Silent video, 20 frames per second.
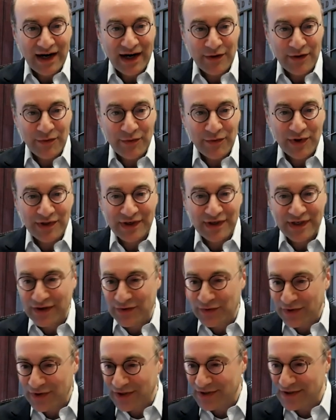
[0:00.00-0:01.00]
I would, in
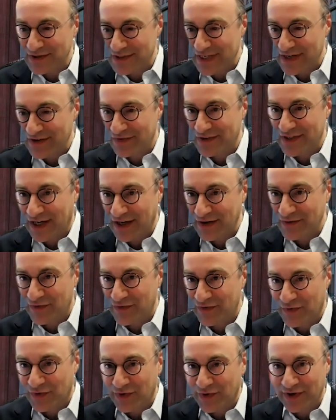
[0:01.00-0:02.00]
order to save time
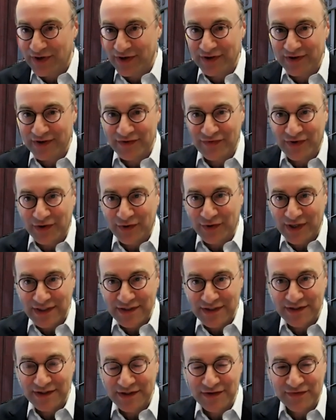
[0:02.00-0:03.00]
for for
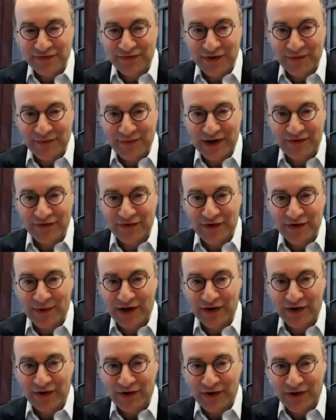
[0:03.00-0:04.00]
questions from our, from
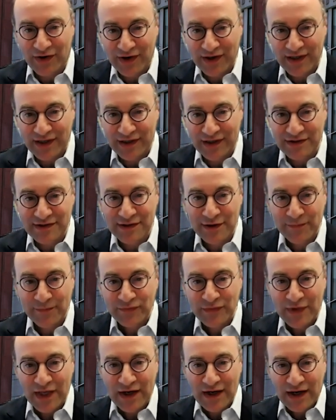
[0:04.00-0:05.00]
our audience,
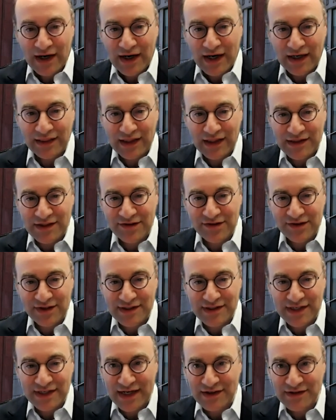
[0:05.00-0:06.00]
I'd like to
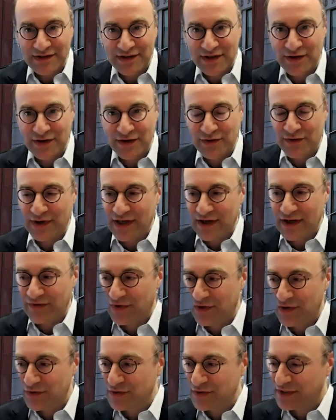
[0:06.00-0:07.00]
just ask you if
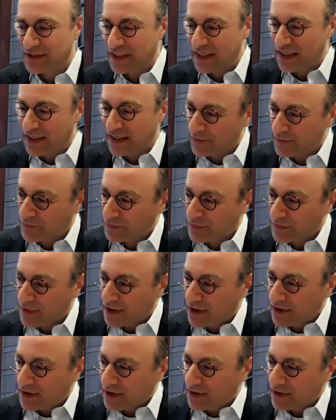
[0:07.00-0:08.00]
you see
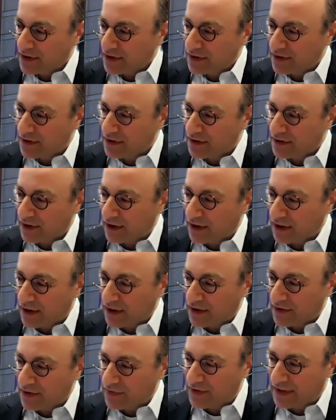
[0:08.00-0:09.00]

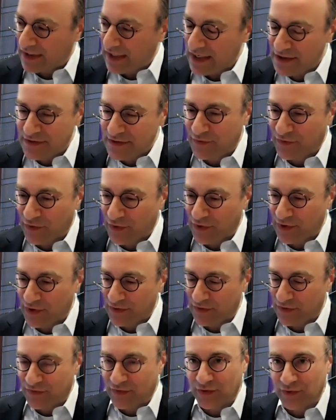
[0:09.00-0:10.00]
Uh, the case for
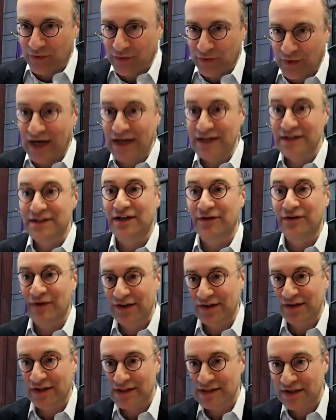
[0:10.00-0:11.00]
for rising
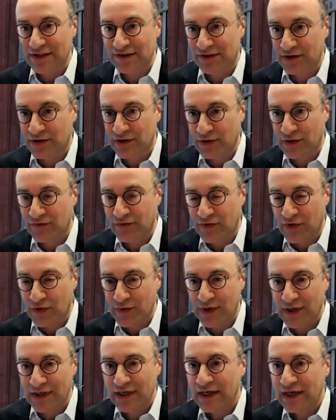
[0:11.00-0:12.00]
regionalization going
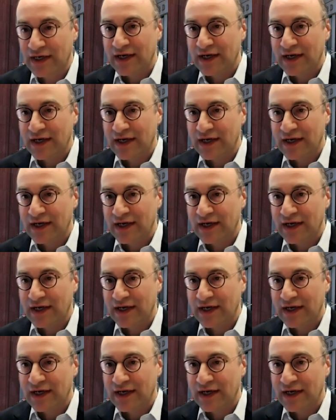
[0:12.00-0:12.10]
forward